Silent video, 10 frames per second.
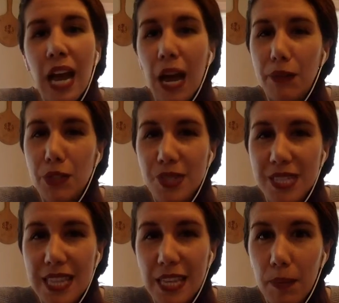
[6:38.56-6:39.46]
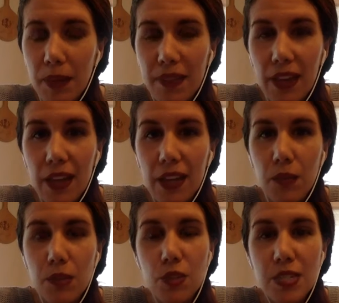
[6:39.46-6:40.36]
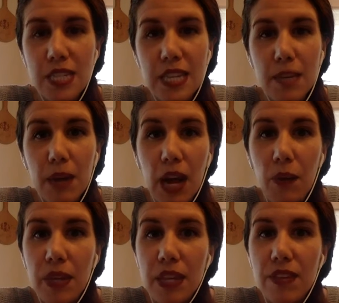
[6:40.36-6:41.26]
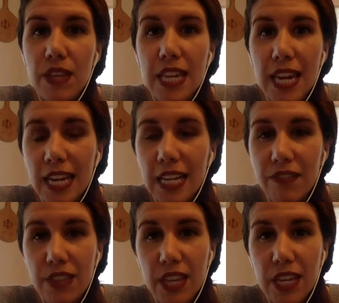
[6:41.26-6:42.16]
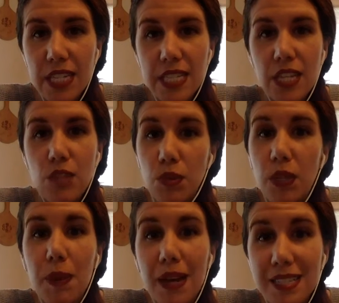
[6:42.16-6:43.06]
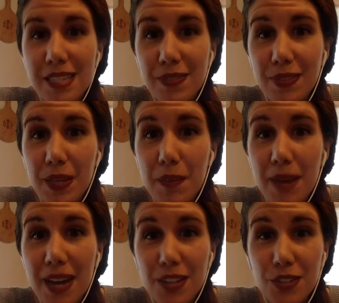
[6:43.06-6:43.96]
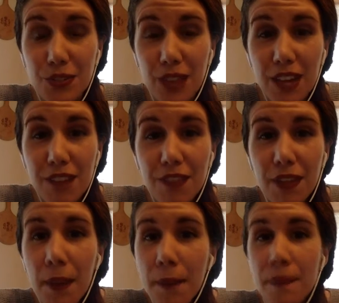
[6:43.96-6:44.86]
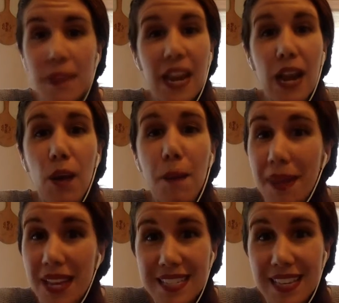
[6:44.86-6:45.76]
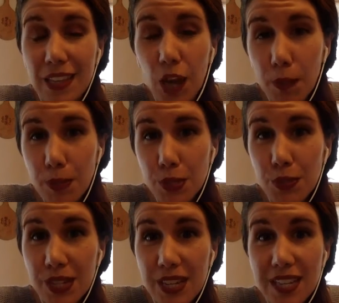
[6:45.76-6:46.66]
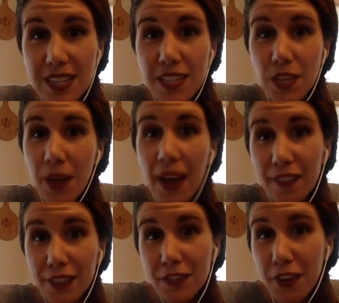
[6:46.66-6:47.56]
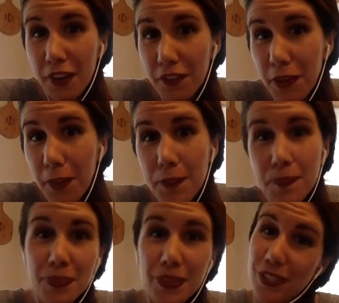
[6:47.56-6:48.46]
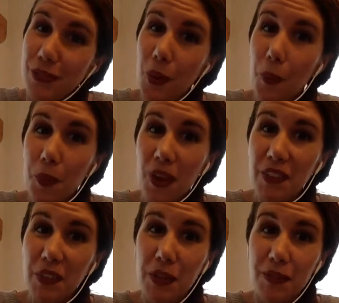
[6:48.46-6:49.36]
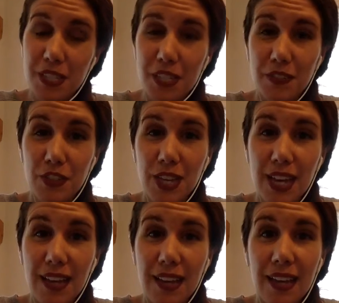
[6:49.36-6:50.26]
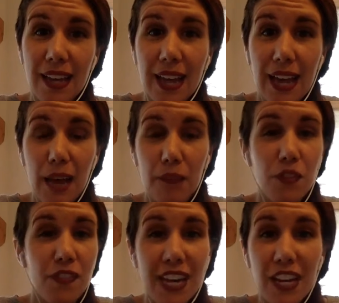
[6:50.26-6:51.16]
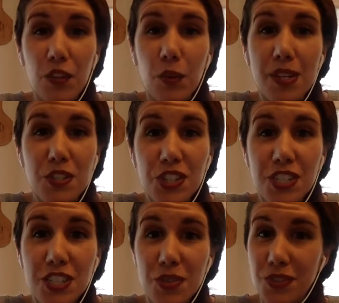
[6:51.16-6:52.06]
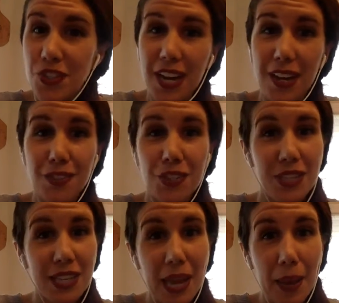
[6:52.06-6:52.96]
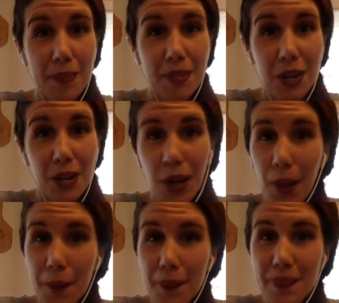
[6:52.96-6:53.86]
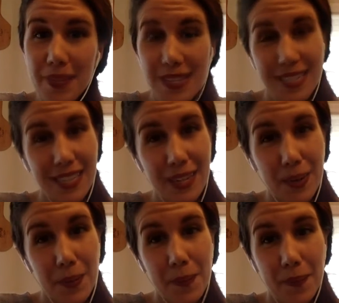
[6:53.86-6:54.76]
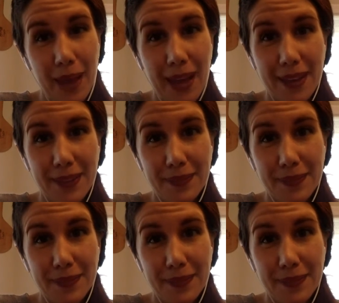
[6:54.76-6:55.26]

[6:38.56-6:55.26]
I want you guys to think about that. I want you guys to think about how even the negative things can really positively impact your life and how amazing the opportunity is that you have in front of you. So I hope you have a great rest of your day. If you have any other questions, you can check out JillianKaplan.com. Talk to you later. Bye.